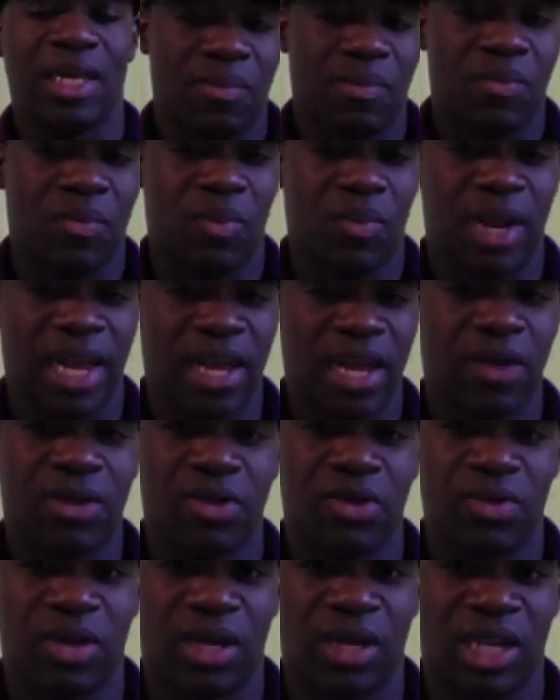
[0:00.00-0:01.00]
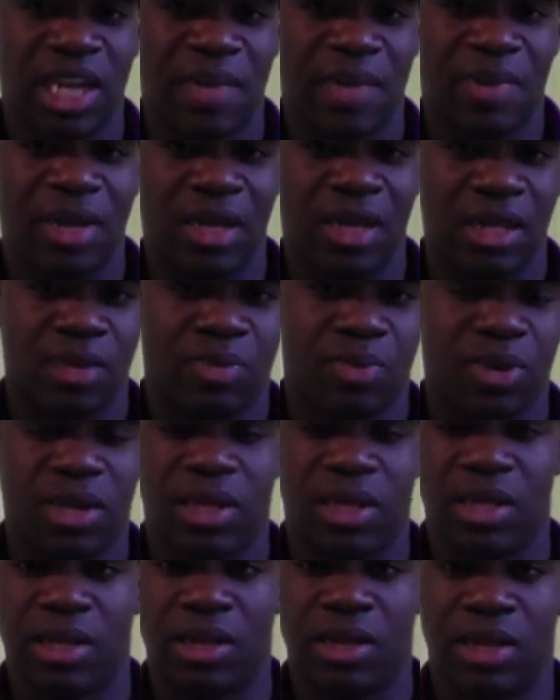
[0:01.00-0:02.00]
When I go to a Japanese
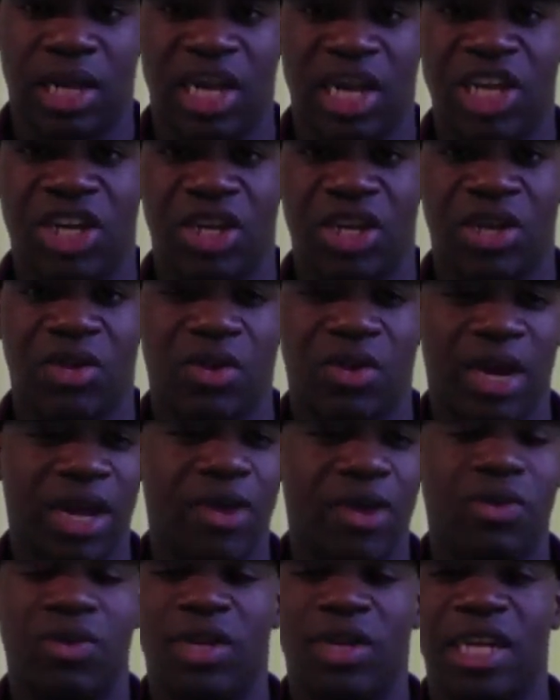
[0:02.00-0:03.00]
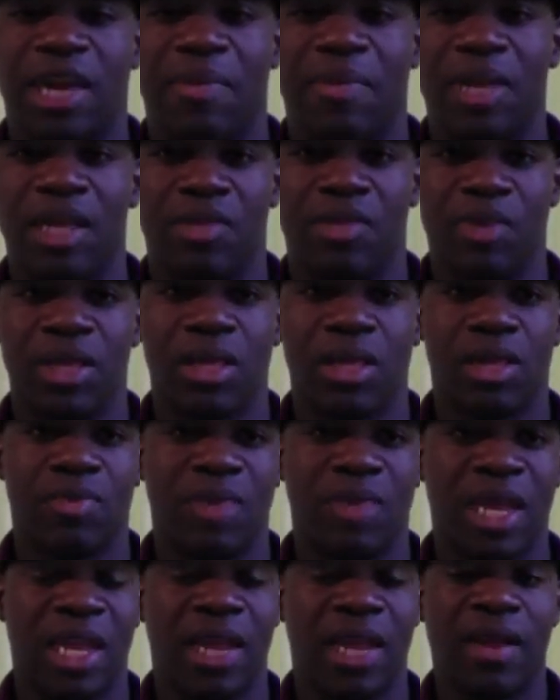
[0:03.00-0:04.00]
presentation or I go to a Japanese business
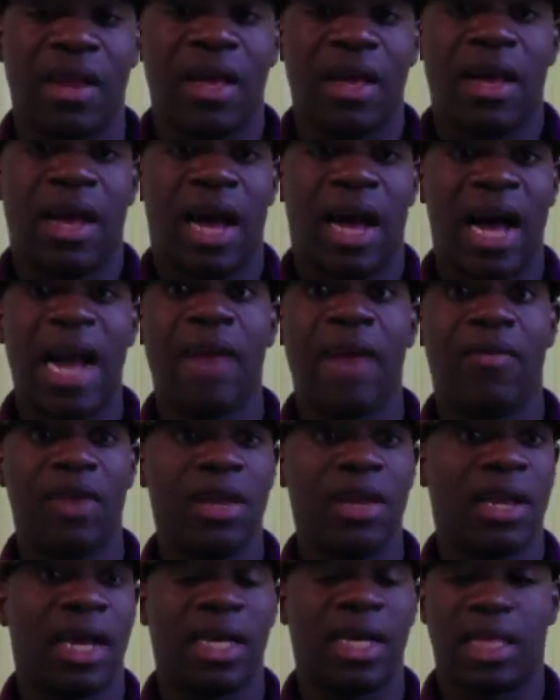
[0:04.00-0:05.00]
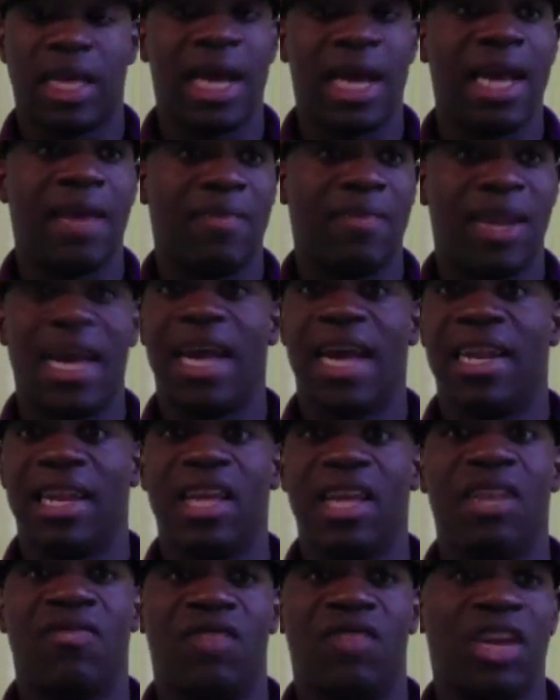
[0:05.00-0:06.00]
meeting, I realize I am not
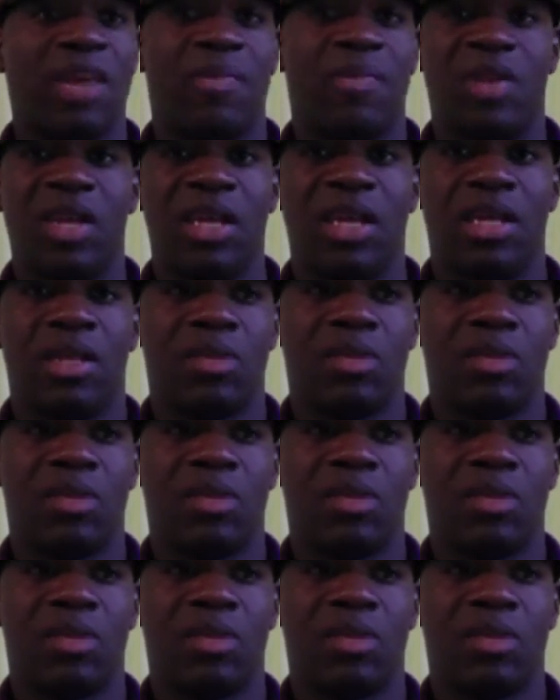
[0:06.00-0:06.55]
native Japanese.